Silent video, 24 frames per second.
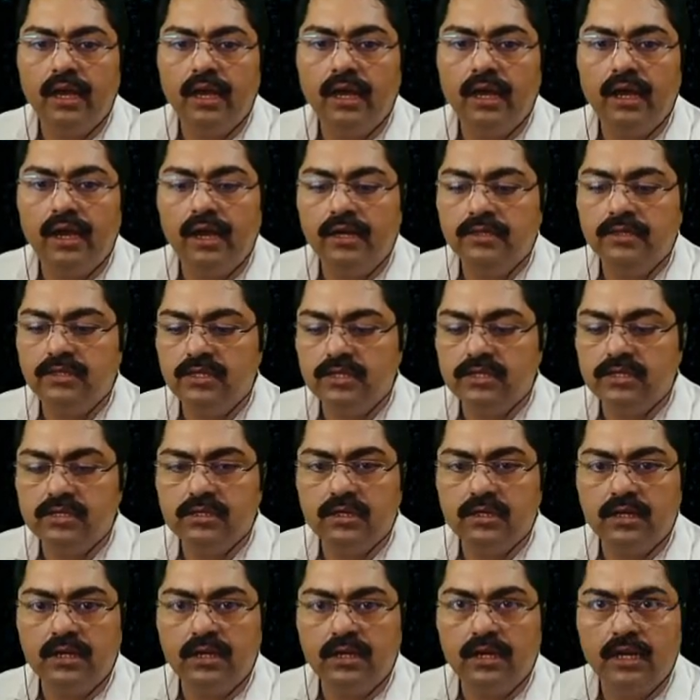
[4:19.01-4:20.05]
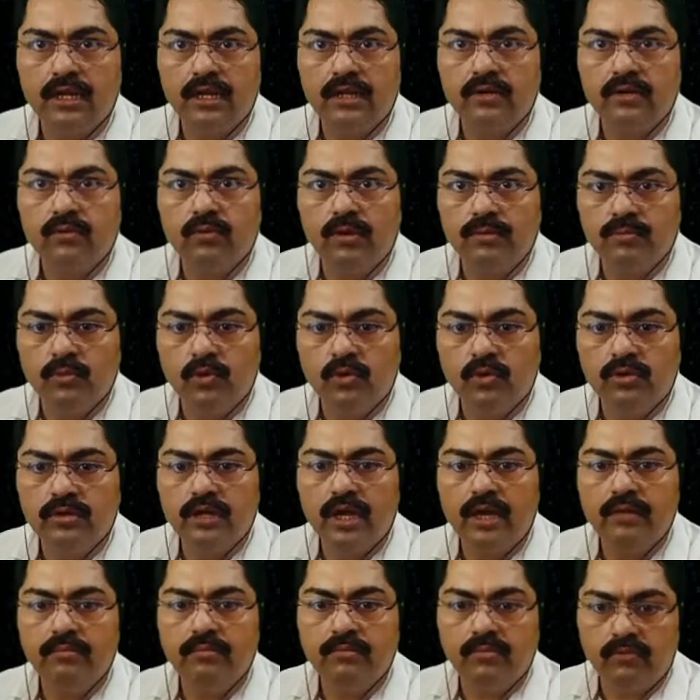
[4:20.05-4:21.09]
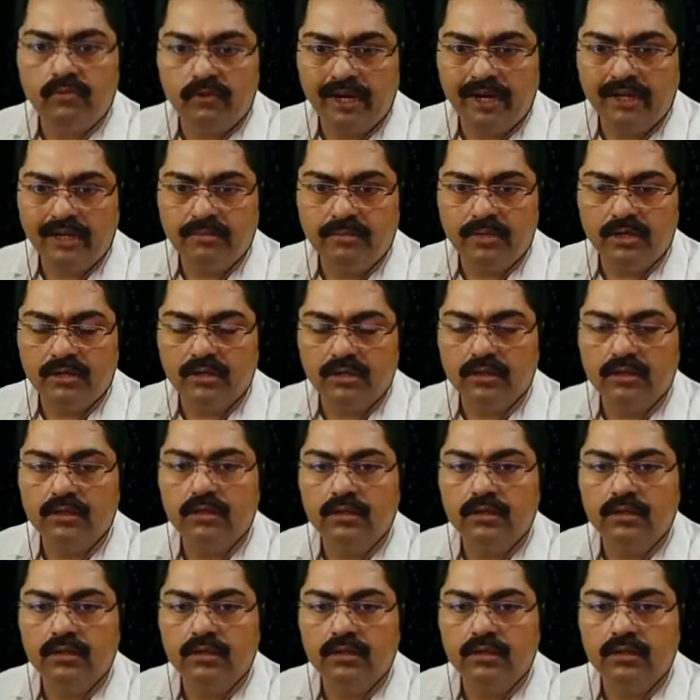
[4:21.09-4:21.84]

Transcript: and just click one more time right button